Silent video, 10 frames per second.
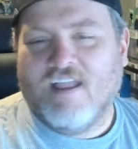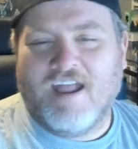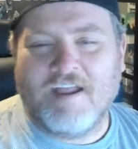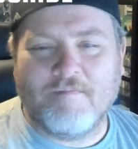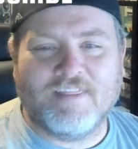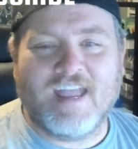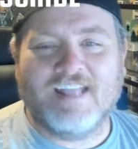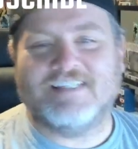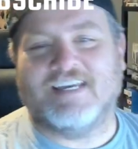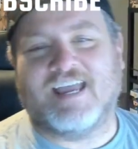But
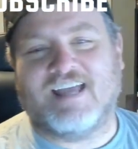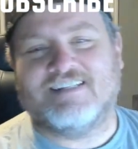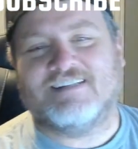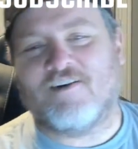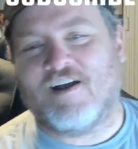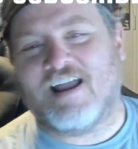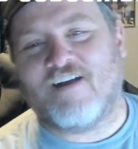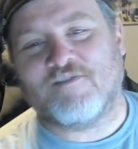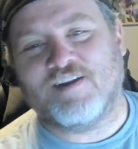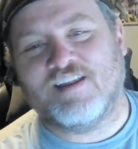that's it, guys. That's all I
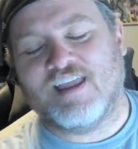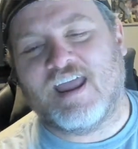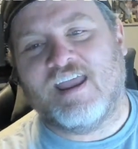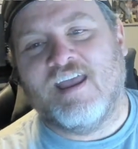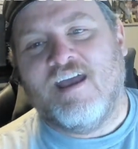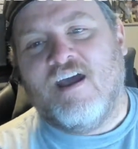got for you today.